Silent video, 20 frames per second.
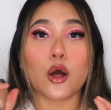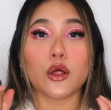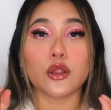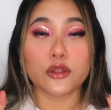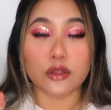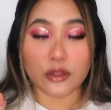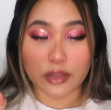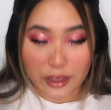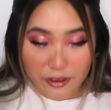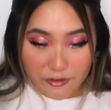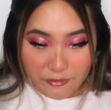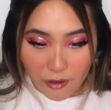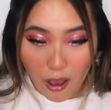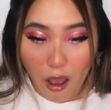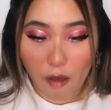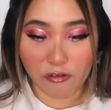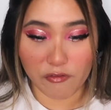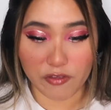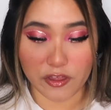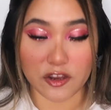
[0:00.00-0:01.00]
live
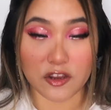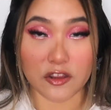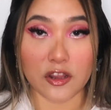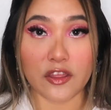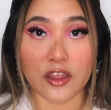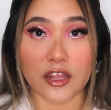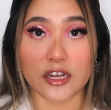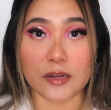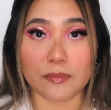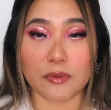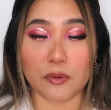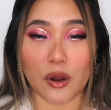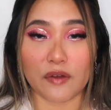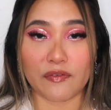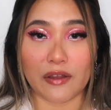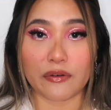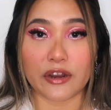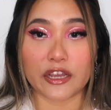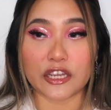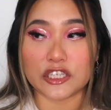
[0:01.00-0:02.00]
off of the double wear
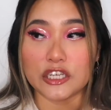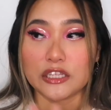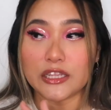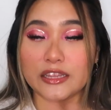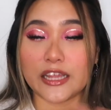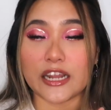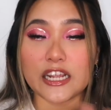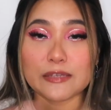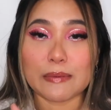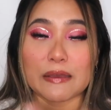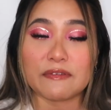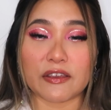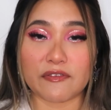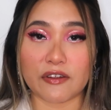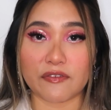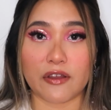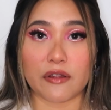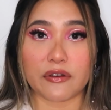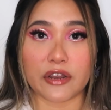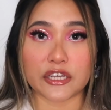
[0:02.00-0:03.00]
foundation. Like, that is my
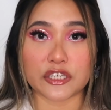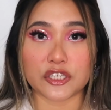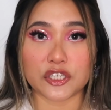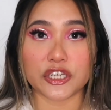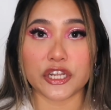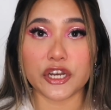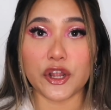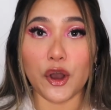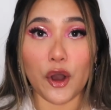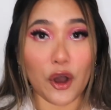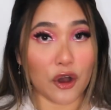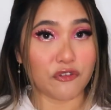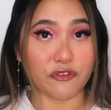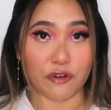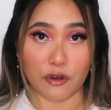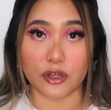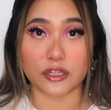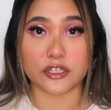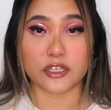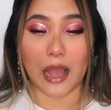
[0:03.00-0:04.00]
favorite foundation of
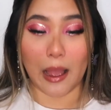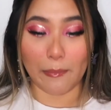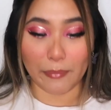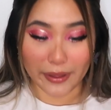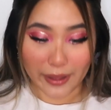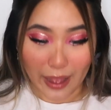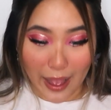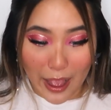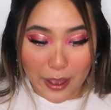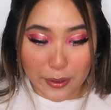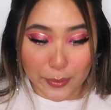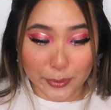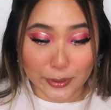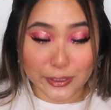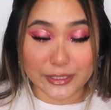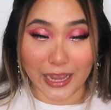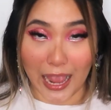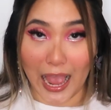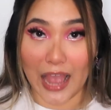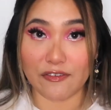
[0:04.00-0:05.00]
all time. Like, I
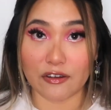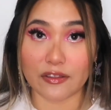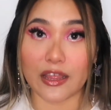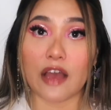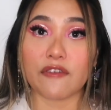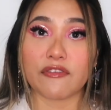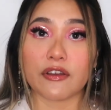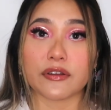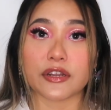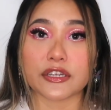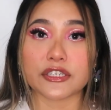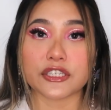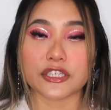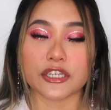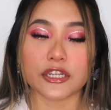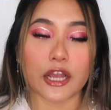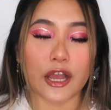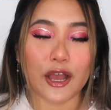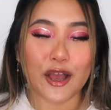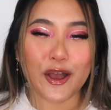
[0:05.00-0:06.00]
will die for that
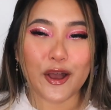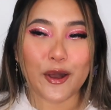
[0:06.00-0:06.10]
foundation.